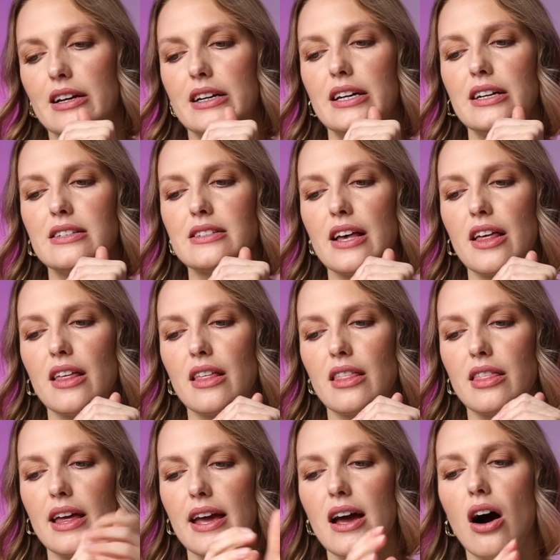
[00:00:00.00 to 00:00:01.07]
because
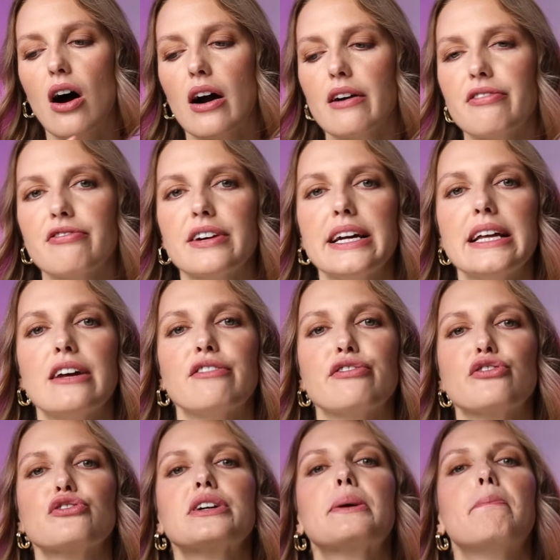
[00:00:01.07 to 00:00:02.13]
they are afraid
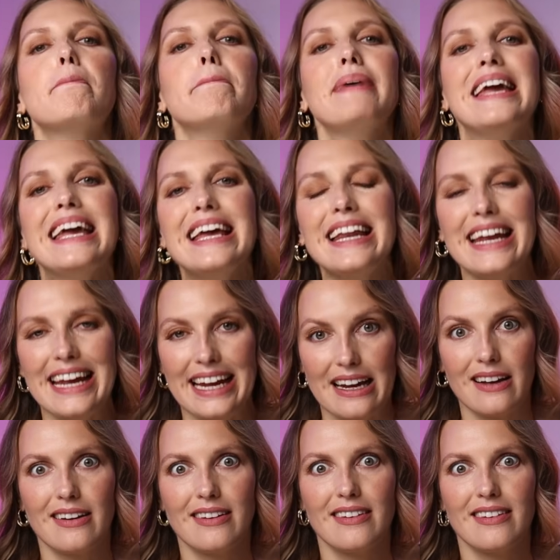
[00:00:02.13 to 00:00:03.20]
of repeating